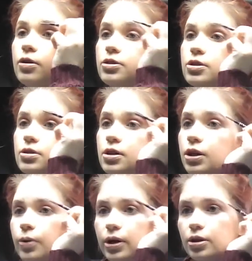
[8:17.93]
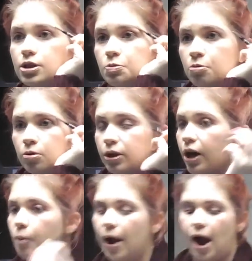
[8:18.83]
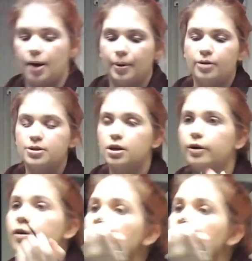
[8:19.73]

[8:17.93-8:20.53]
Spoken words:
Just gonna quickly spoolie out my eyebrows here,